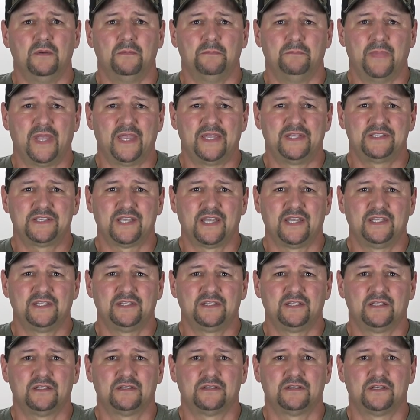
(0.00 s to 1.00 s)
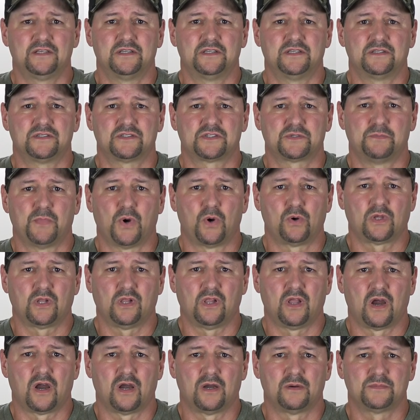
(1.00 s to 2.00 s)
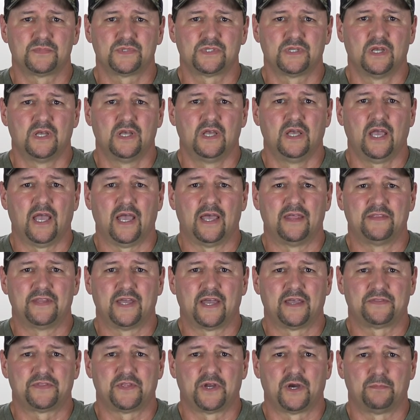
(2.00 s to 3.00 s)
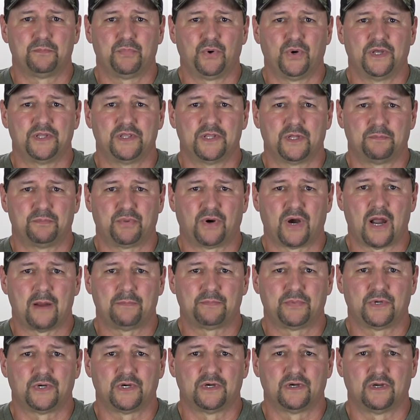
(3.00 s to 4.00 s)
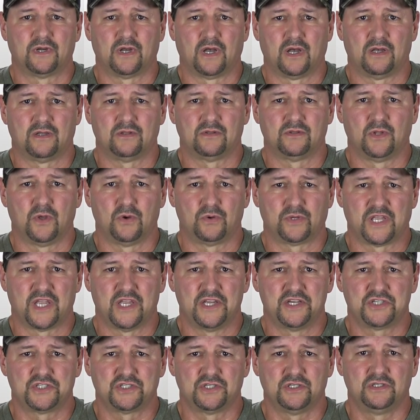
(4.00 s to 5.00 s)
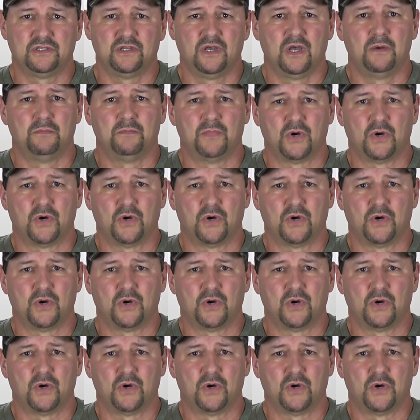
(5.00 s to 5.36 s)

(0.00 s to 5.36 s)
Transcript: maintain the smoke alarms and that they're put in the proper location.